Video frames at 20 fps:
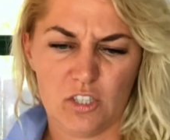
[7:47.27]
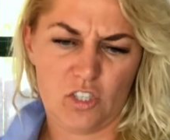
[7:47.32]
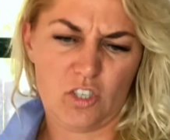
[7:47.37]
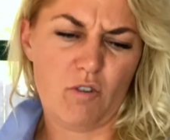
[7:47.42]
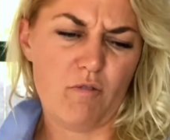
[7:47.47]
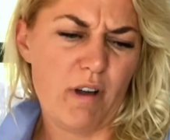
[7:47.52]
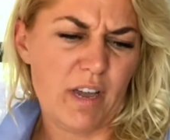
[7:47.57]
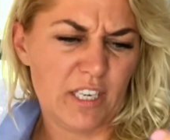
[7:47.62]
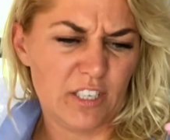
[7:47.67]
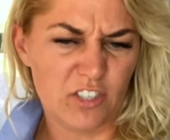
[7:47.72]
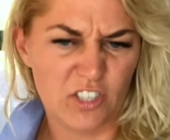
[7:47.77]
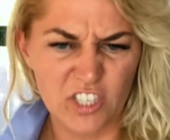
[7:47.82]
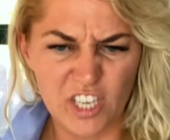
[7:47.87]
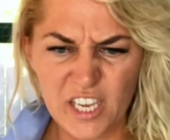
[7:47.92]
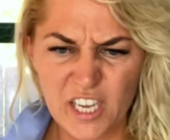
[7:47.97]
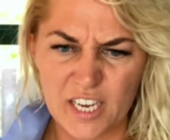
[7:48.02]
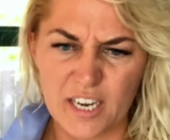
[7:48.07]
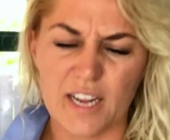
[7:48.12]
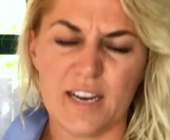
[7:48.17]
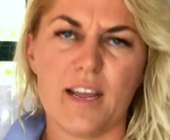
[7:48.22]
So I
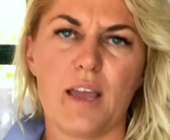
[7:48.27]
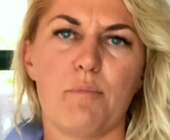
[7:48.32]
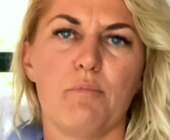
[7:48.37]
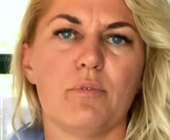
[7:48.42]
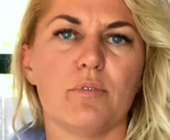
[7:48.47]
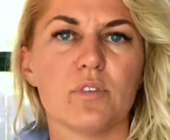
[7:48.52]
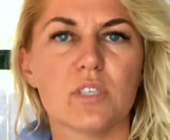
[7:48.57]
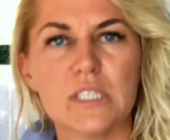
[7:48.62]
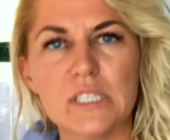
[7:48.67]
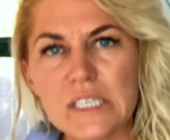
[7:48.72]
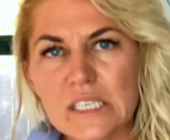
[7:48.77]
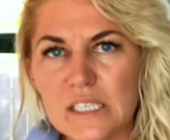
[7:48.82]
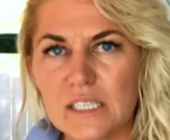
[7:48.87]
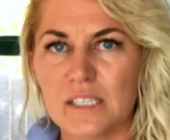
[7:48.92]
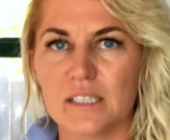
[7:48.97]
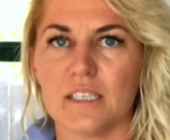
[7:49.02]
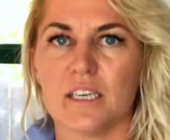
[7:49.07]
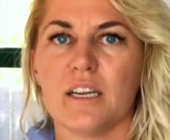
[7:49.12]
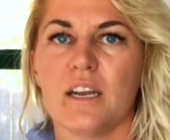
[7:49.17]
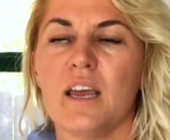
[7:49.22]
did, and I
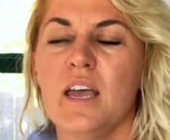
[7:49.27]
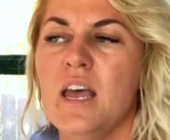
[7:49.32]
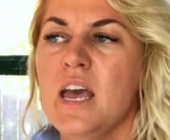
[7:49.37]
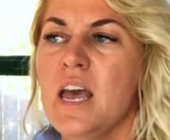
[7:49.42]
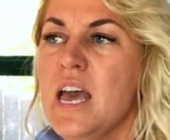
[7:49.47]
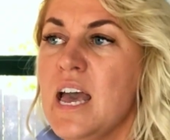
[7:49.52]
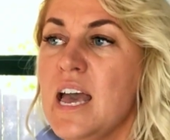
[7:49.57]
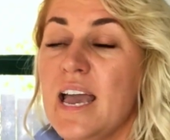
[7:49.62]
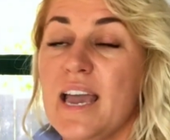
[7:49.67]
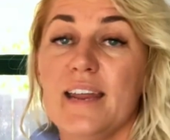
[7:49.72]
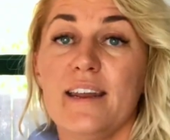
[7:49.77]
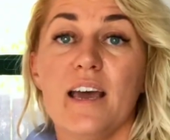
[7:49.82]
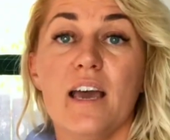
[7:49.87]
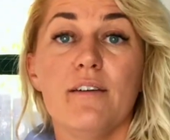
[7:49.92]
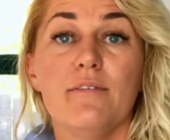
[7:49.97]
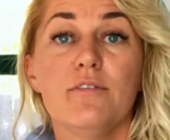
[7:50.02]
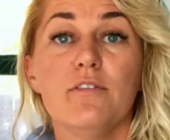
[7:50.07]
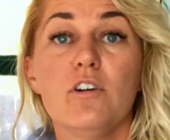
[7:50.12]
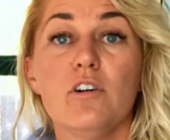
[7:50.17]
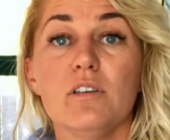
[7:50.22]
persisted, and
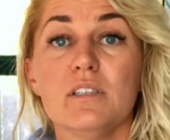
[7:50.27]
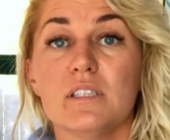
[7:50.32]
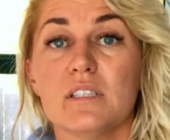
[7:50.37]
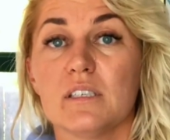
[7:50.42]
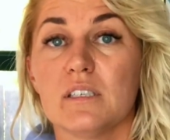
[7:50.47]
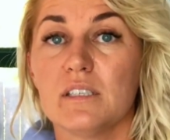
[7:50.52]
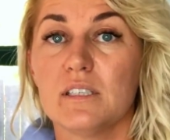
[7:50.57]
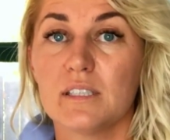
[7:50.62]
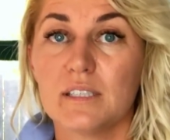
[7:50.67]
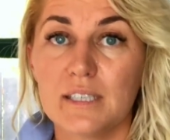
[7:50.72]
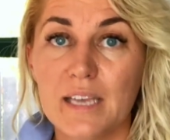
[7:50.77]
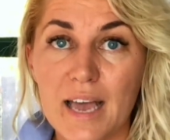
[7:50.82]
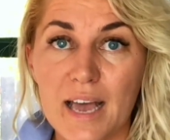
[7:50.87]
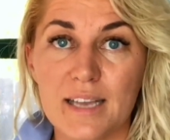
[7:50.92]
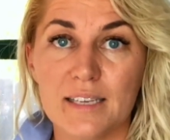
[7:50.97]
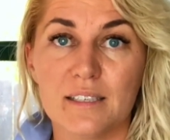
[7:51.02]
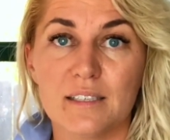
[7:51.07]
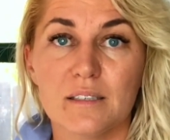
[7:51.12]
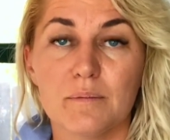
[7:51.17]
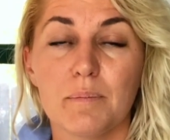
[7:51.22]
I've got
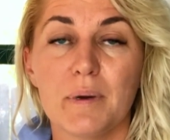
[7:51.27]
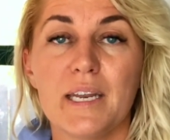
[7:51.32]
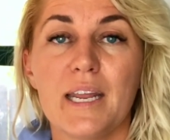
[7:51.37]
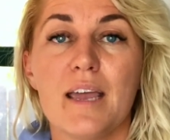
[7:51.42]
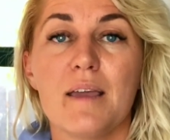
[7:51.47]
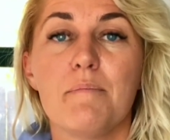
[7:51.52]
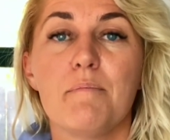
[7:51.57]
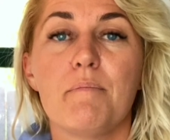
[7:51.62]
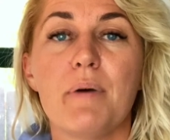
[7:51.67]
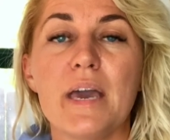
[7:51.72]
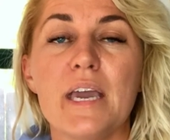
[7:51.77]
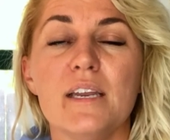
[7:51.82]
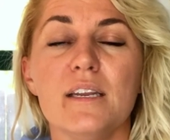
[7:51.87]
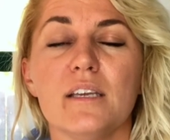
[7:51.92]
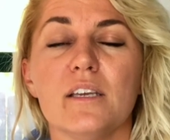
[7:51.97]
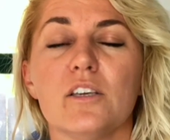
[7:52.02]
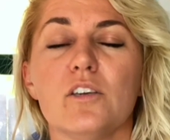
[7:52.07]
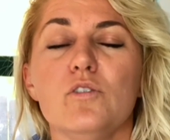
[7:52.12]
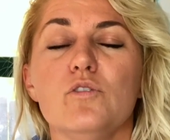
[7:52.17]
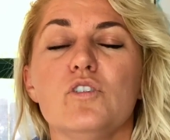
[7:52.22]
success, but I paid a
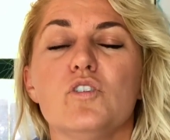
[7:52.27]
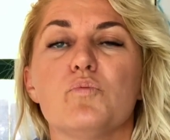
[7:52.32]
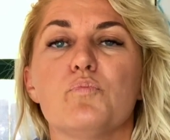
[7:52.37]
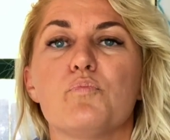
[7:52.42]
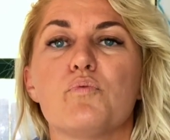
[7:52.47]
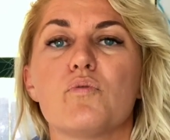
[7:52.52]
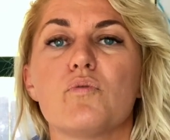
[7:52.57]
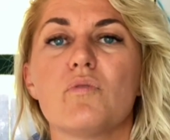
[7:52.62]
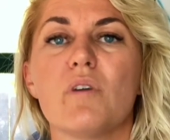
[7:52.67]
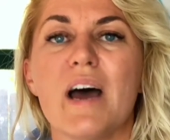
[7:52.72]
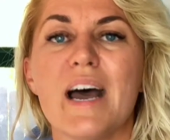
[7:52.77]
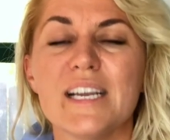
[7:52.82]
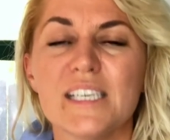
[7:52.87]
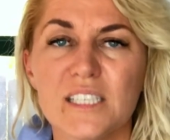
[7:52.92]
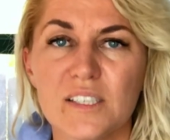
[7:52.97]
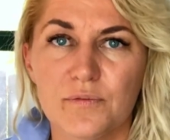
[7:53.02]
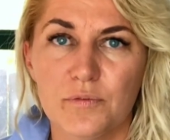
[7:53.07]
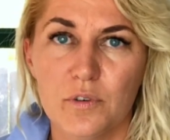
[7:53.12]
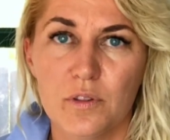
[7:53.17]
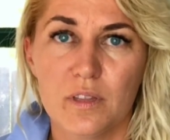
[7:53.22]
huge
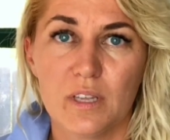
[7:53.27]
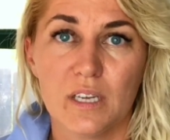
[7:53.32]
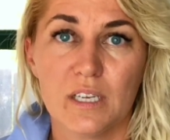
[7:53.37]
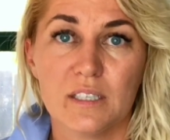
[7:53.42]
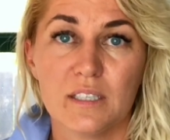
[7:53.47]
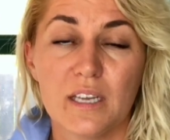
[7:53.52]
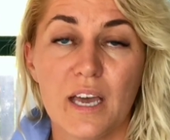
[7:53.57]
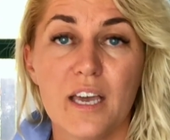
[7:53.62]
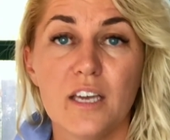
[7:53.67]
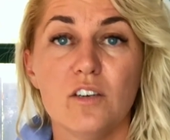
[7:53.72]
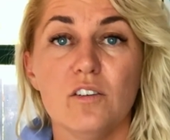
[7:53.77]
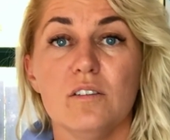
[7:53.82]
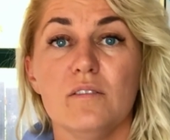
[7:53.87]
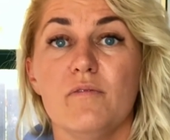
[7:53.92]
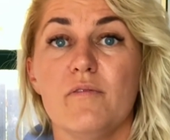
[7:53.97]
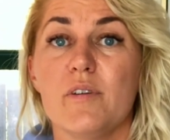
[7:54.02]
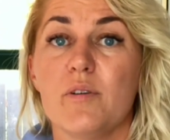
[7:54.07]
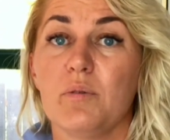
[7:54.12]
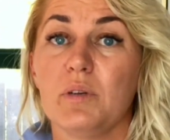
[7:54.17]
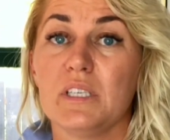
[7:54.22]
price for this. I got
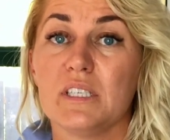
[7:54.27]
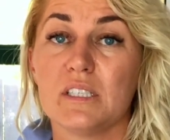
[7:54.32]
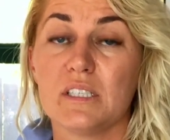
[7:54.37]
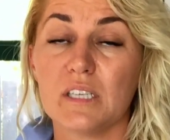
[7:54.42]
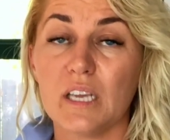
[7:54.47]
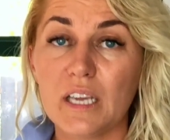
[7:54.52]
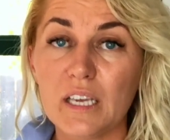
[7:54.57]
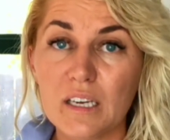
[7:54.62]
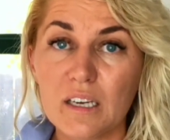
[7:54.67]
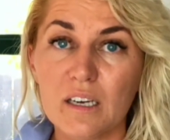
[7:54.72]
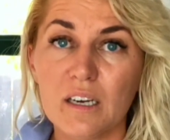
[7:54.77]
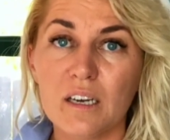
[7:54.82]
very sick.